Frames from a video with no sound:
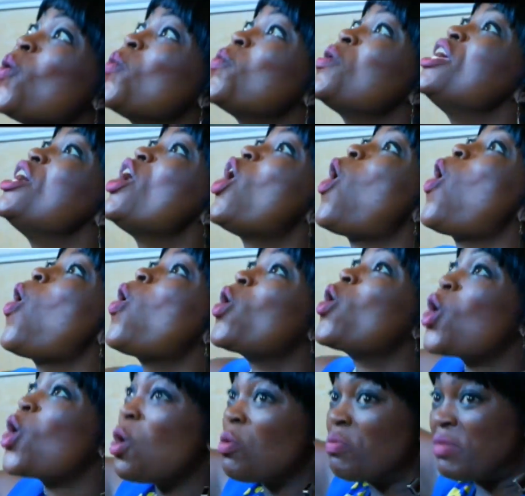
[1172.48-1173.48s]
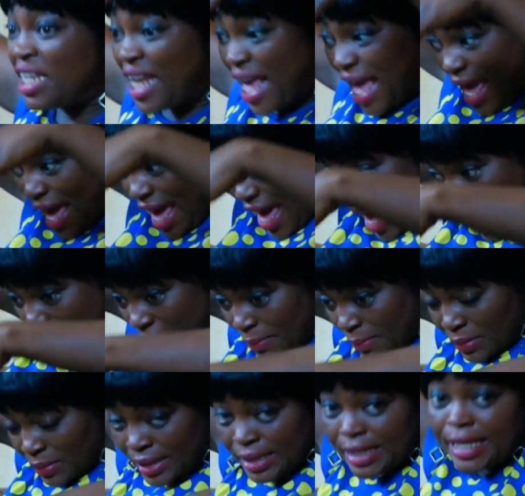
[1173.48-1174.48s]
We all come in
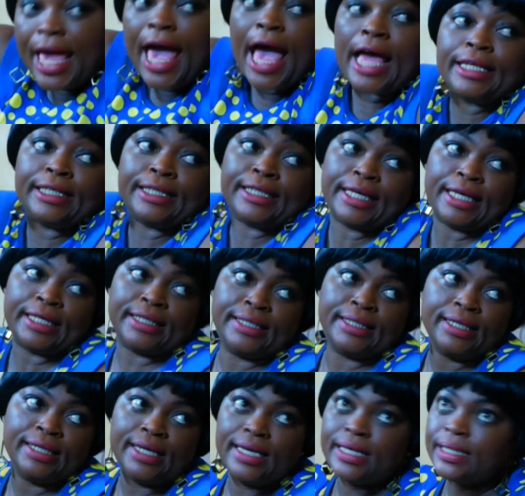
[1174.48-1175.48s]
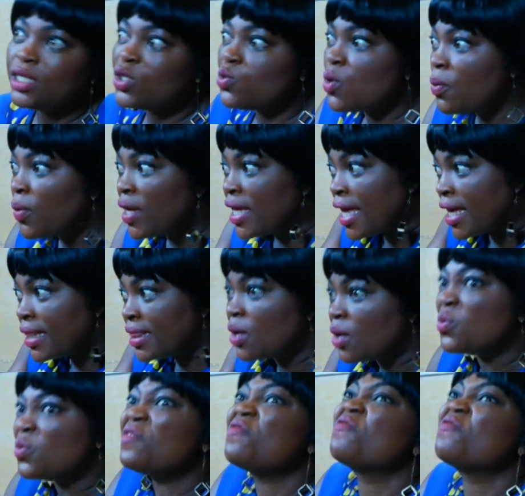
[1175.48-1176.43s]
empty-handed. It is when we get there we